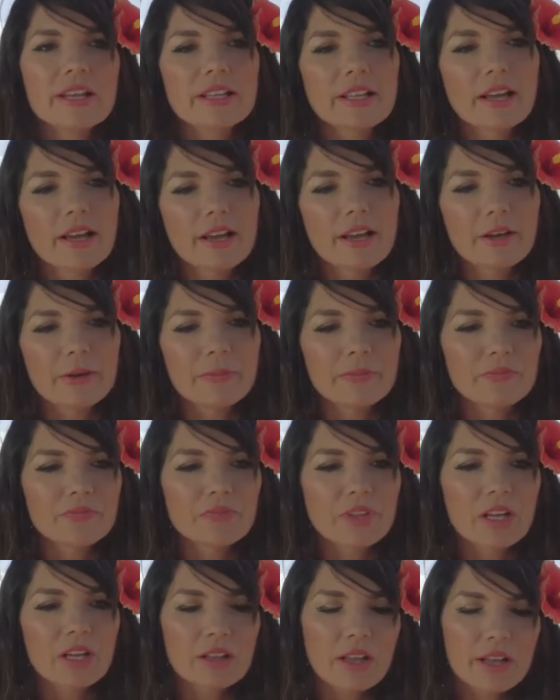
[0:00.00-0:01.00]
um,
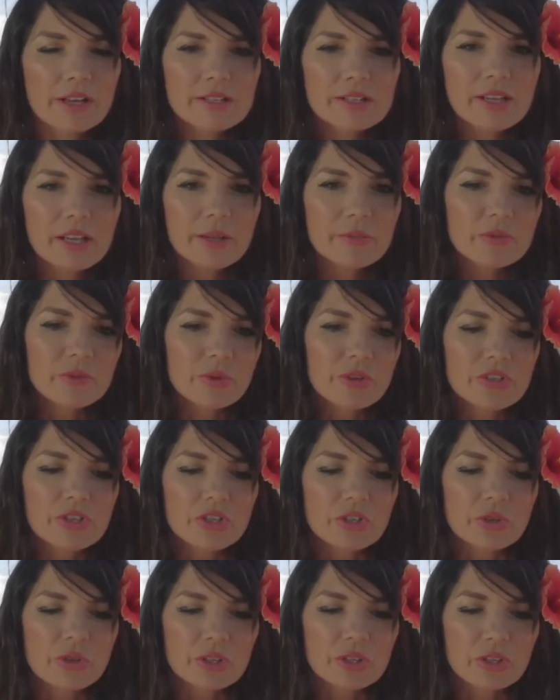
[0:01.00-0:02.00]
a lot of times we'll
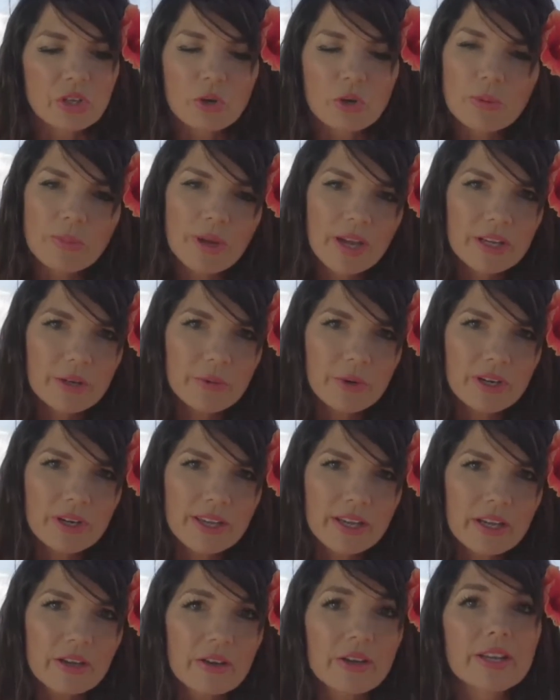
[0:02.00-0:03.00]
do a lower body
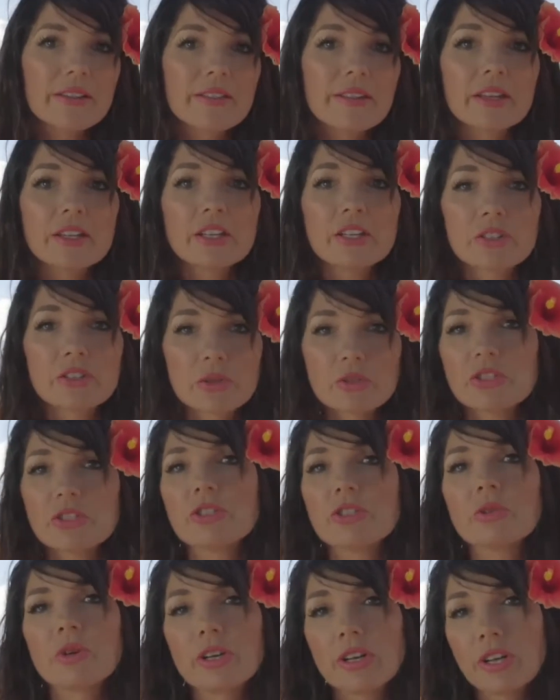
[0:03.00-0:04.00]
workout and then you don't
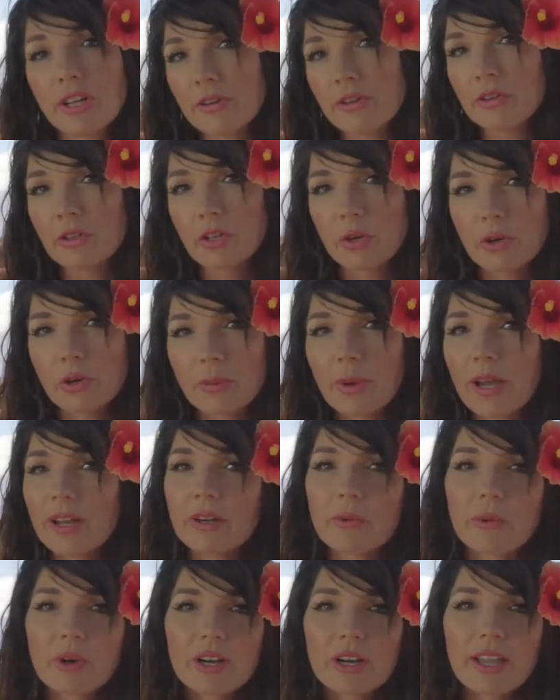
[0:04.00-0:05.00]
do another lower
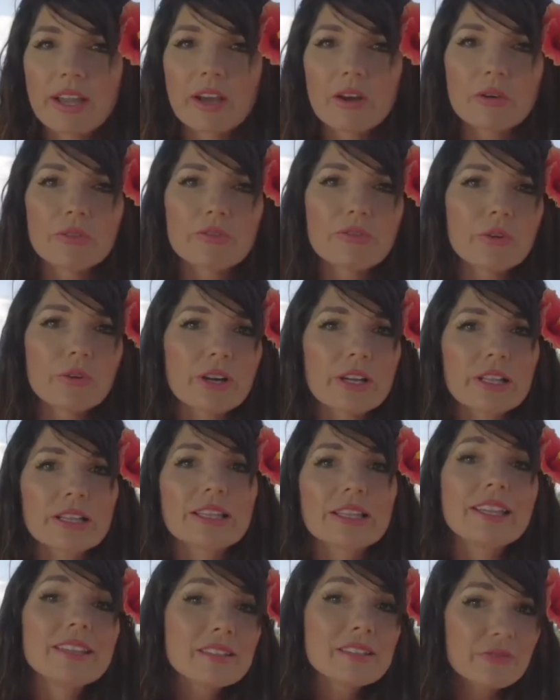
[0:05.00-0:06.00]
body workout for at
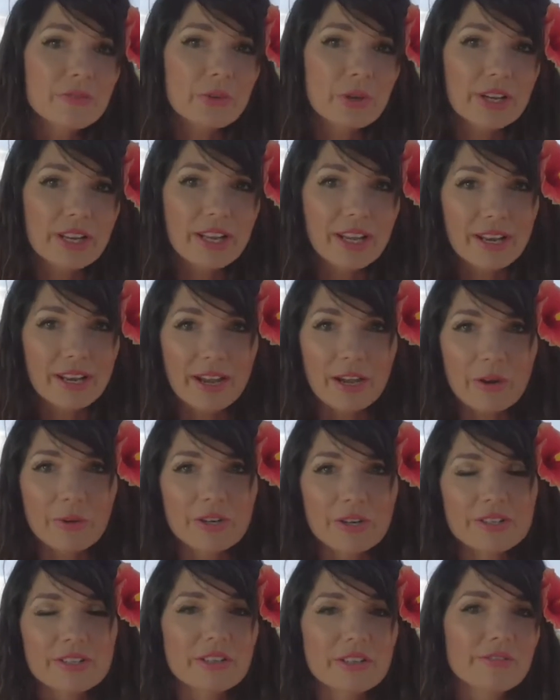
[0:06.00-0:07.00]
least 48
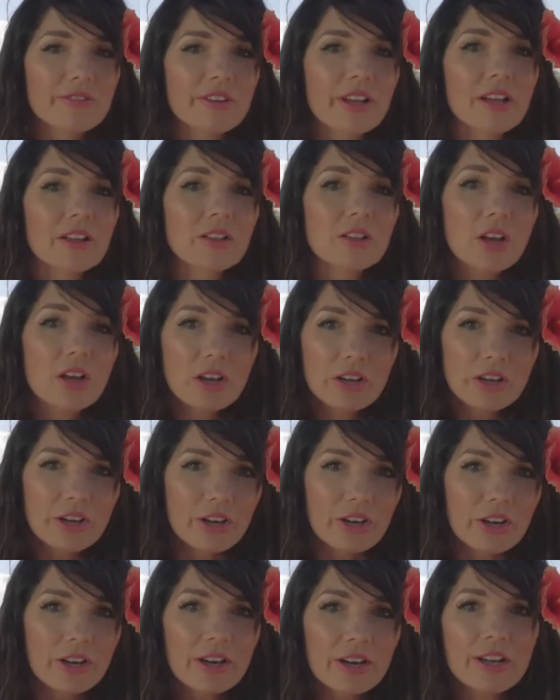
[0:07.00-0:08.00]
hours, if not
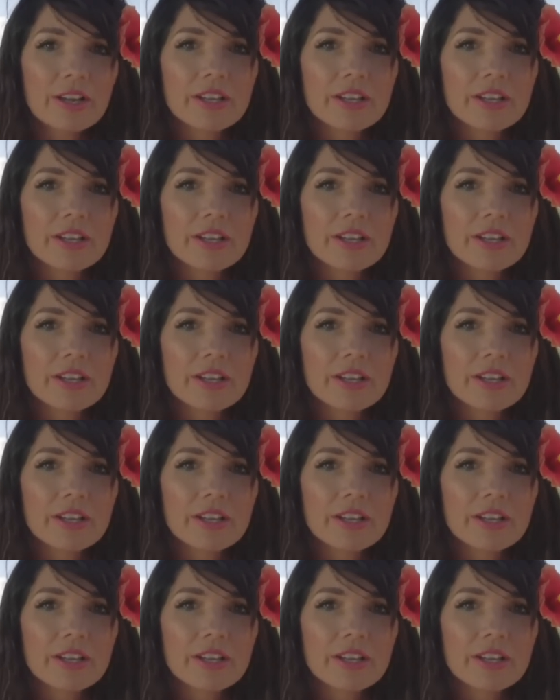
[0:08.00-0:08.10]
longer.